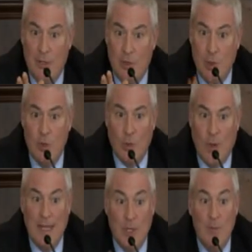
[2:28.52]
do the
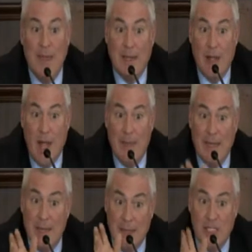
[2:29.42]
right. You made a
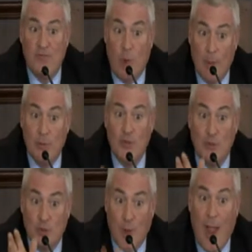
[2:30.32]
comment. These farmers are
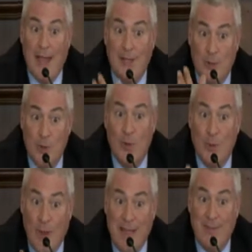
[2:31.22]
trying to do the
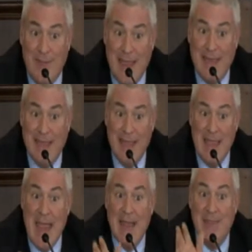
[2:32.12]
right thing,
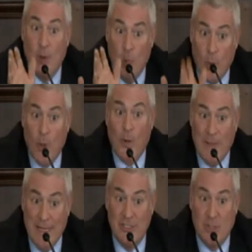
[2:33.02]
and they're
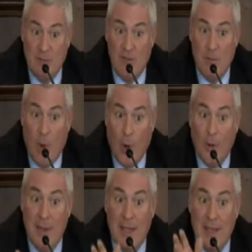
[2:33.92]
worried. Some of them
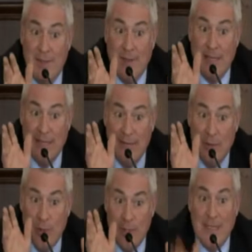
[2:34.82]
are that
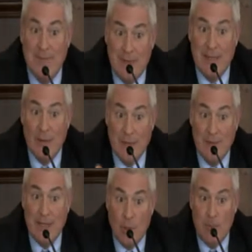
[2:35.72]
even though they're
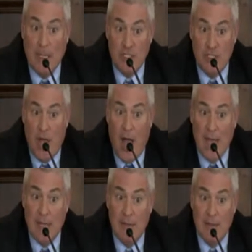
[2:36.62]
giving it their best
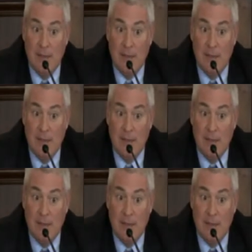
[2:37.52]
shot,